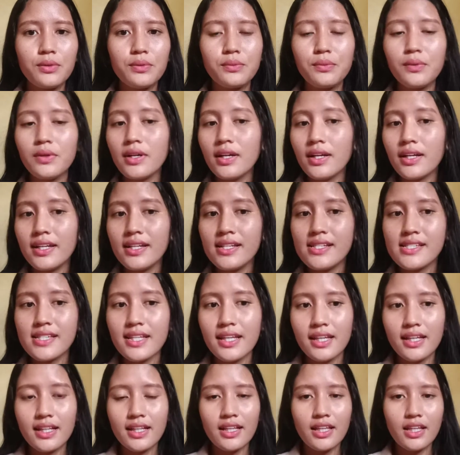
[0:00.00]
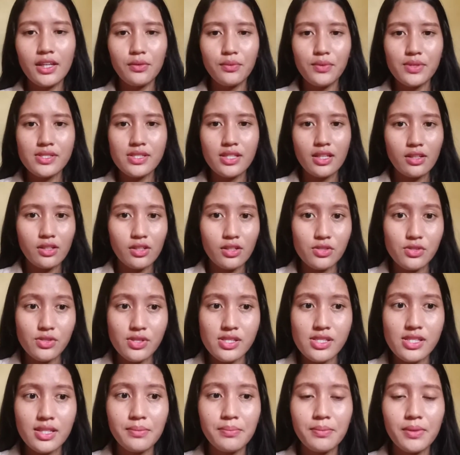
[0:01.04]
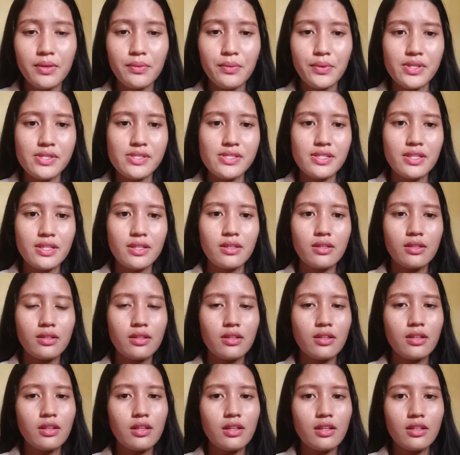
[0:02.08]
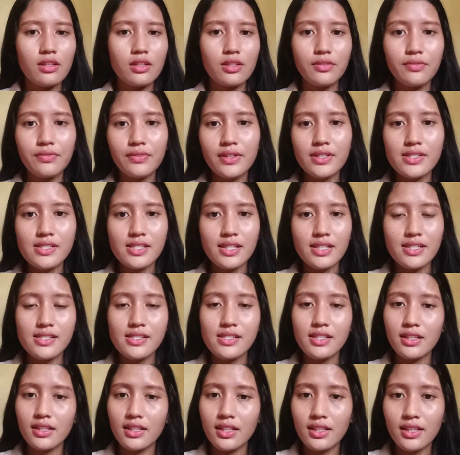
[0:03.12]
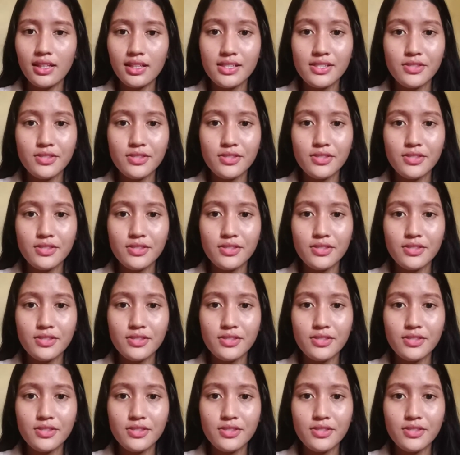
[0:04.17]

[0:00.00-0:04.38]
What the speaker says: What are the second language acquisition barriers? The first is syntactic